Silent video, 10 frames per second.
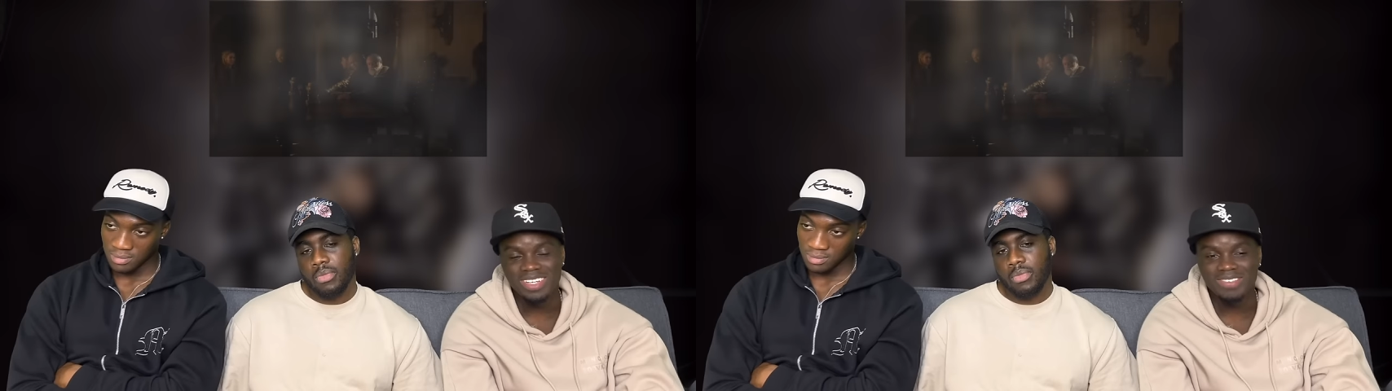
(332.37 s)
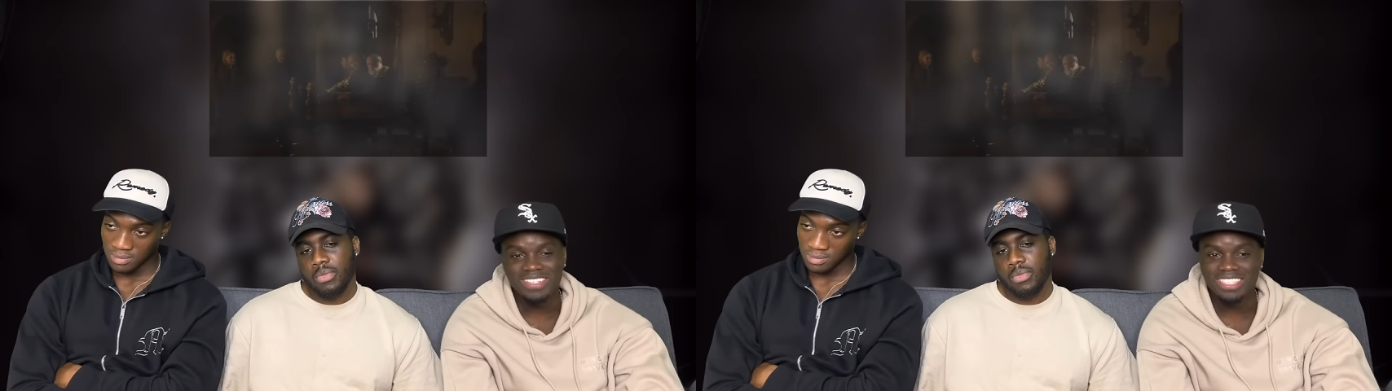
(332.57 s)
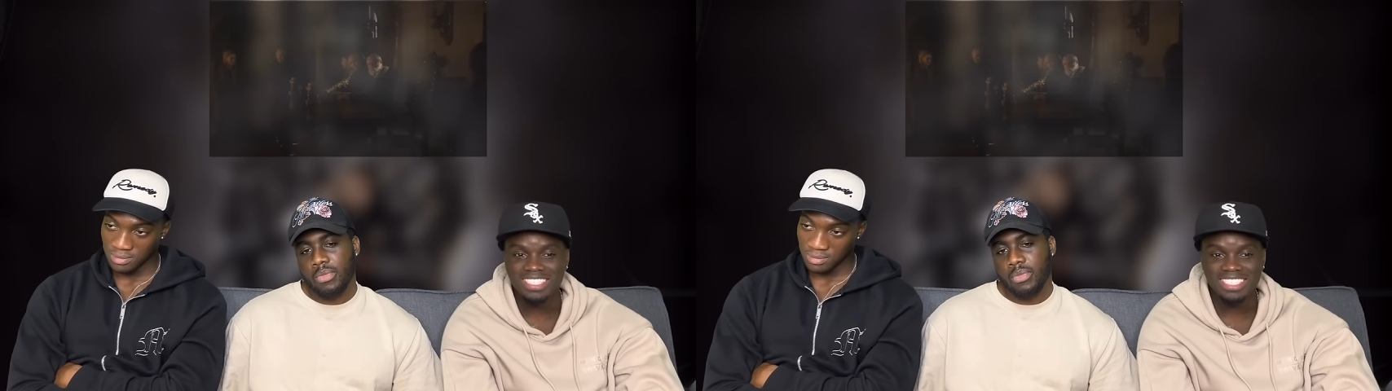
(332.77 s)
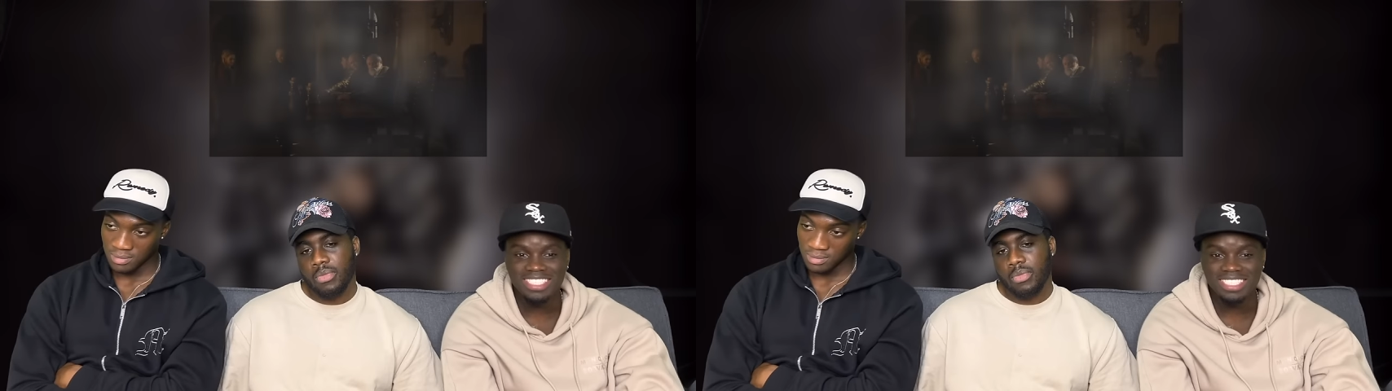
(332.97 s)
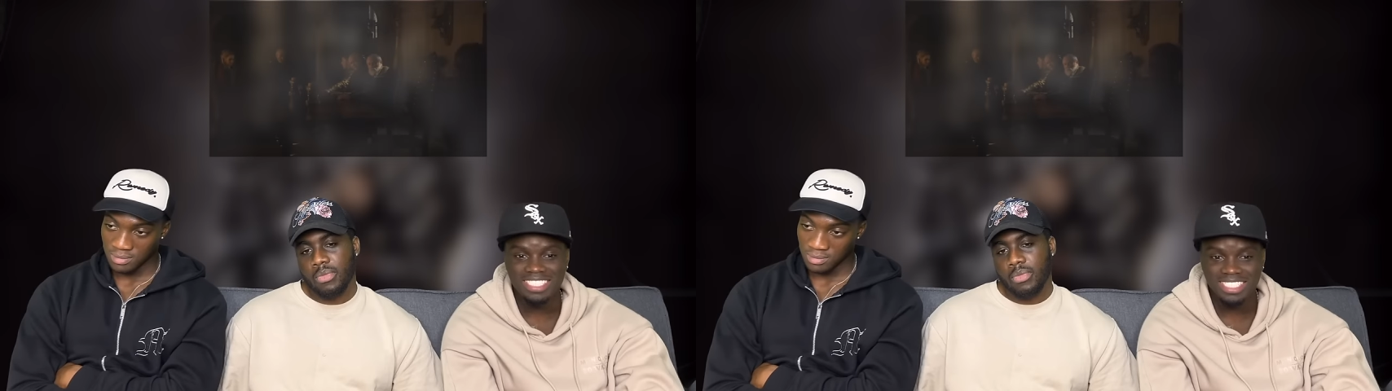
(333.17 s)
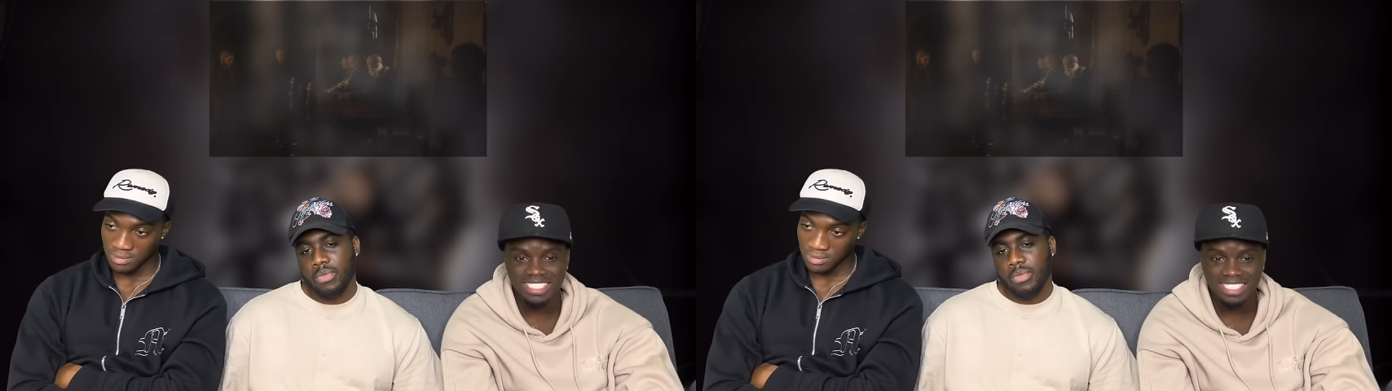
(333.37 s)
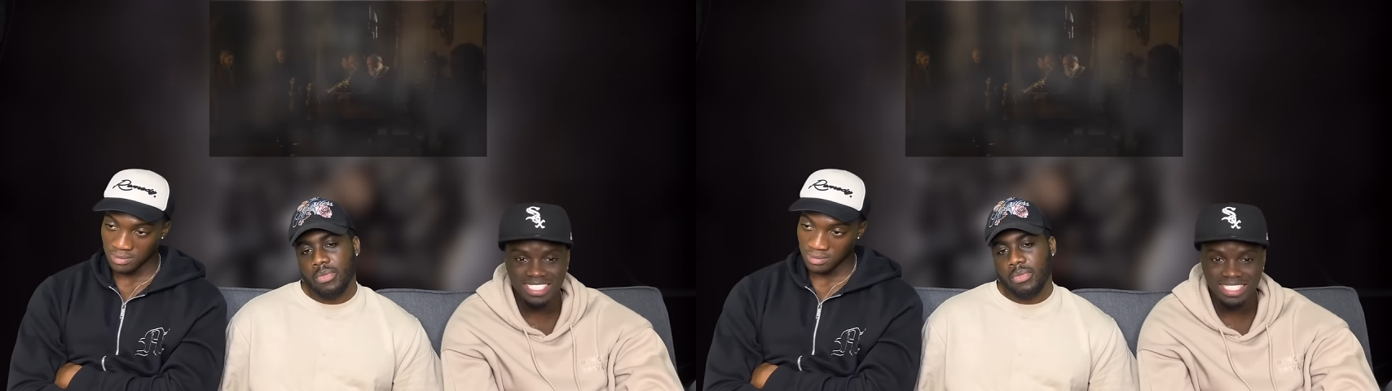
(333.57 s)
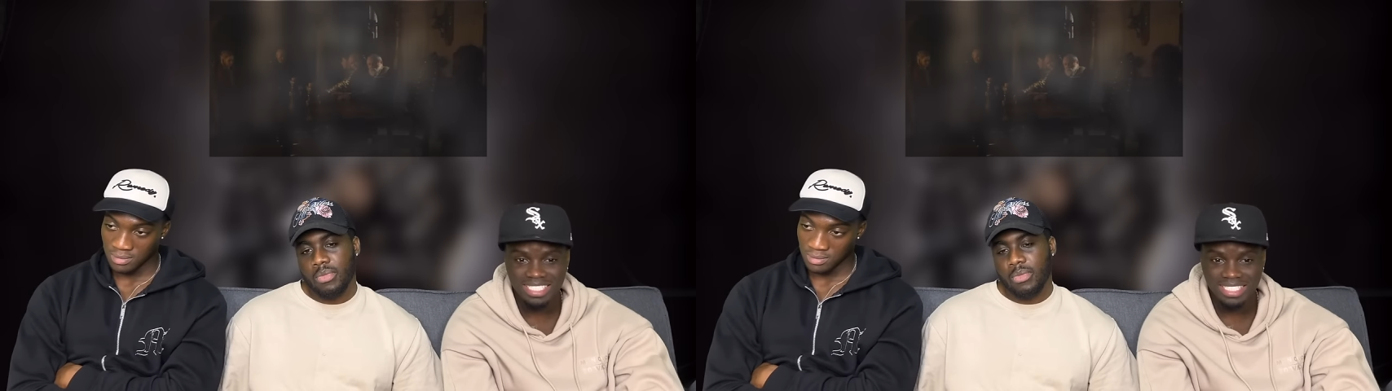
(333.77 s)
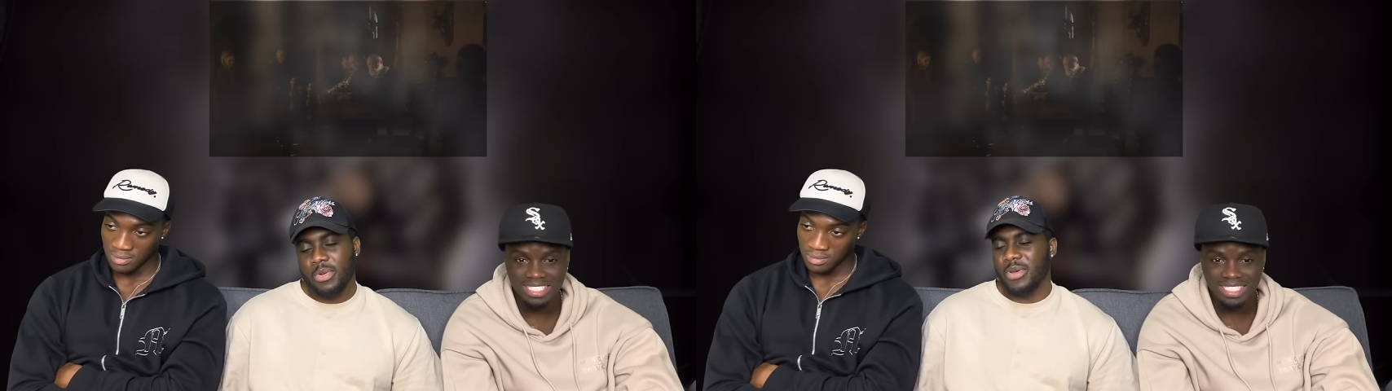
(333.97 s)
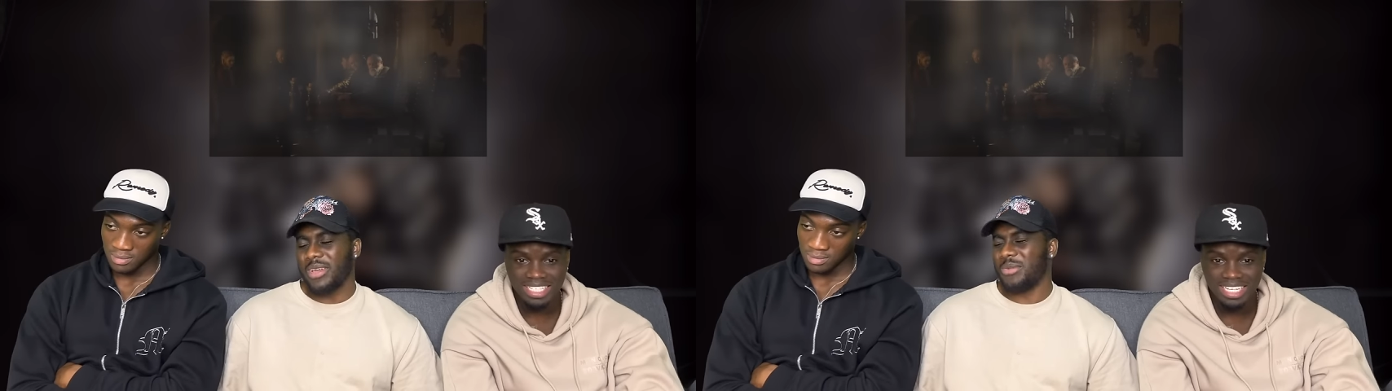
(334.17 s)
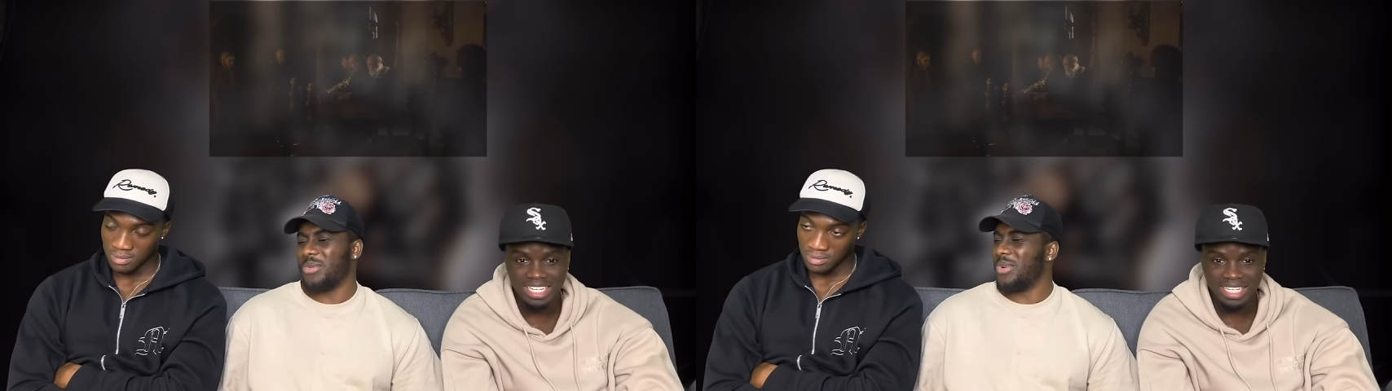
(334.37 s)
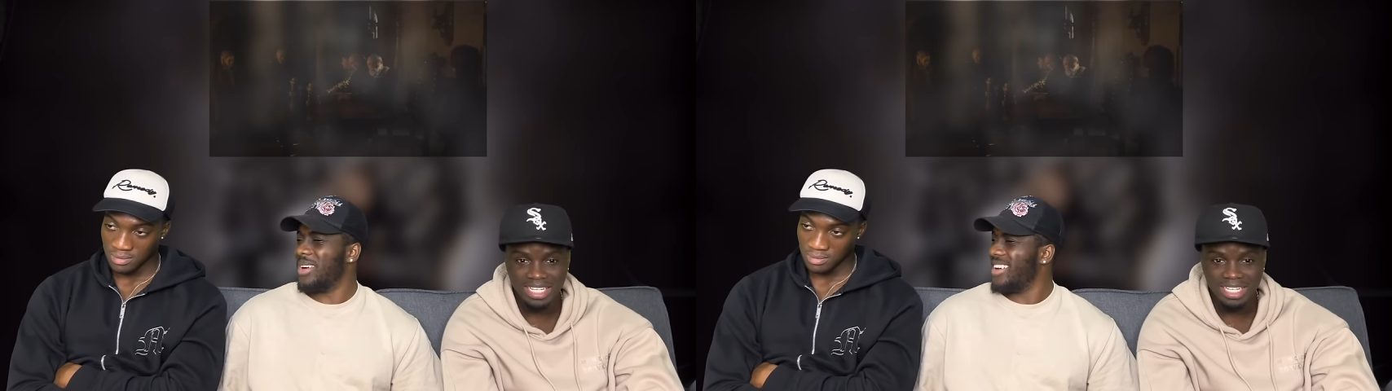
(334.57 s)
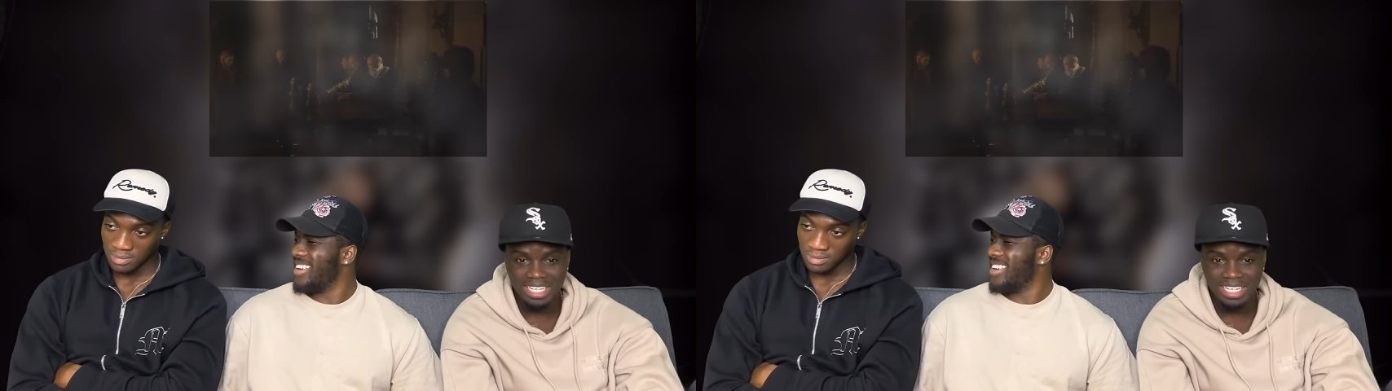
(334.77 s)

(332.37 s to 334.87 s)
Speaker 1: I'm just. Wait, what?